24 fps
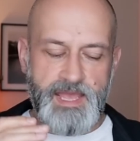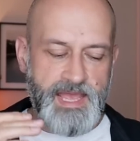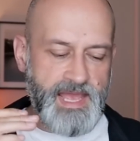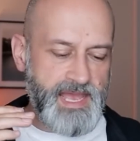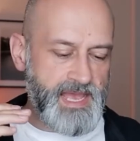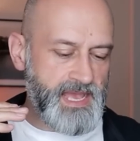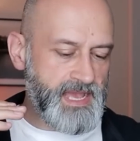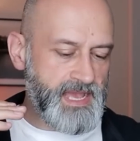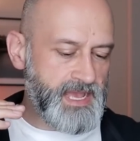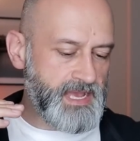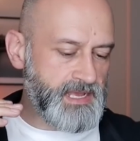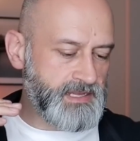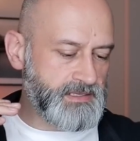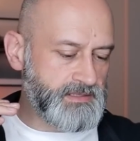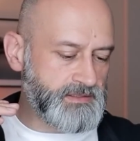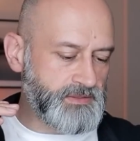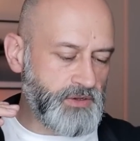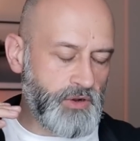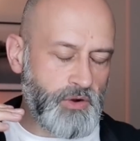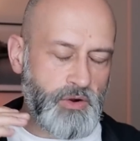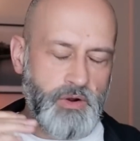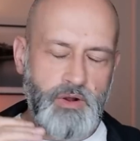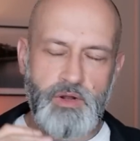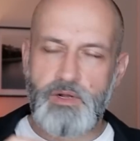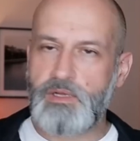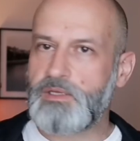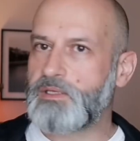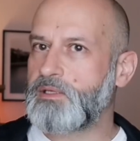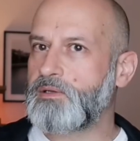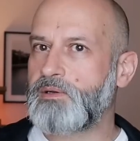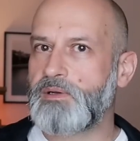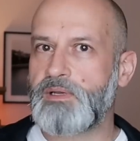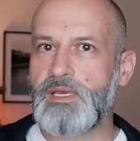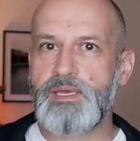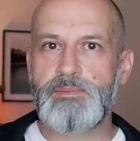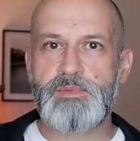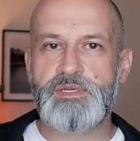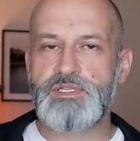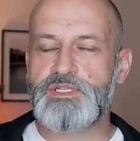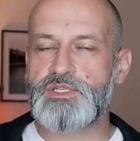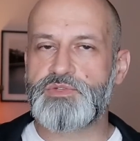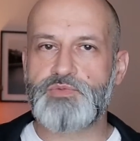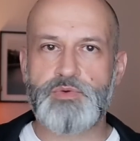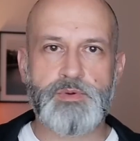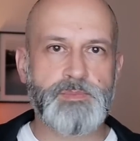and all the images